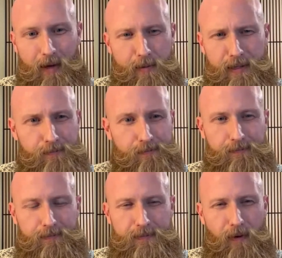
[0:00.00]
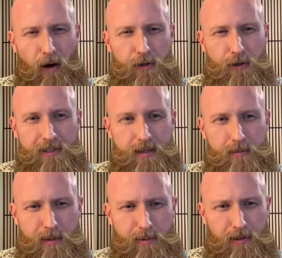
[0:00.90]
I mean, on your
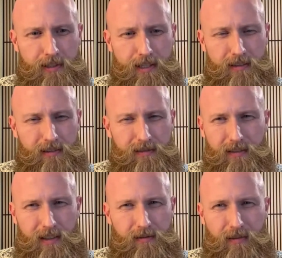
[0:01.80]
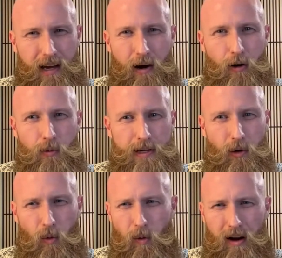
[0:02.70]
team, typically, how are we
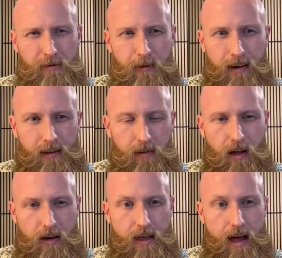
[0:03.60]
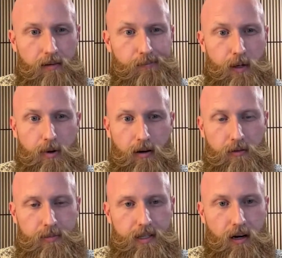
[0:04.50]
quantifying a lot of that above
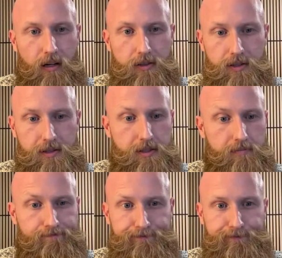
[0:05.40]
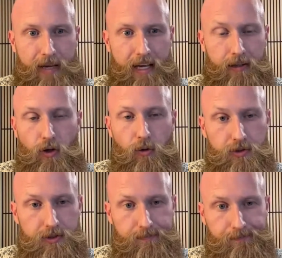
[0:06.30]
and beyond just
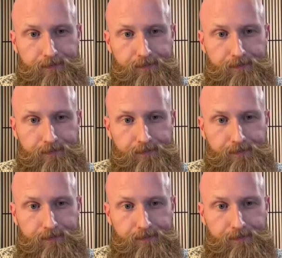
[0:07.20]
anecdotes?